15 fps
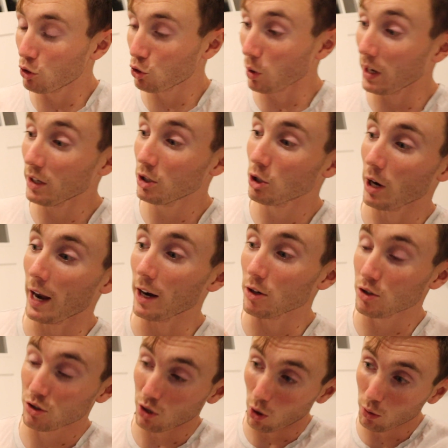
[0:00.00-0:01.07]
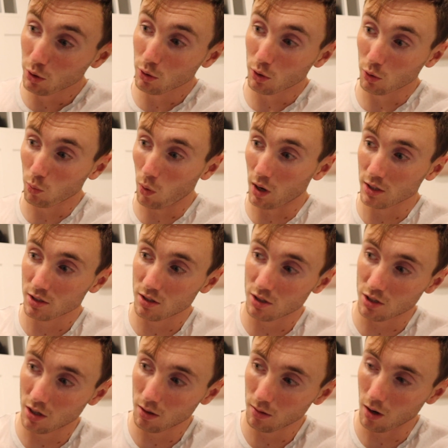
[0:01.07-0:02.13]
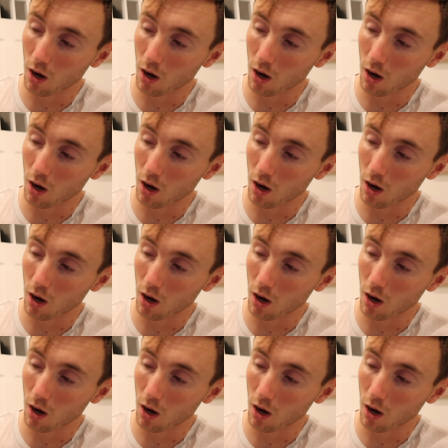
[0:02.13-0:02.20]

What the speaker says: straightened your hair so you could watch the show?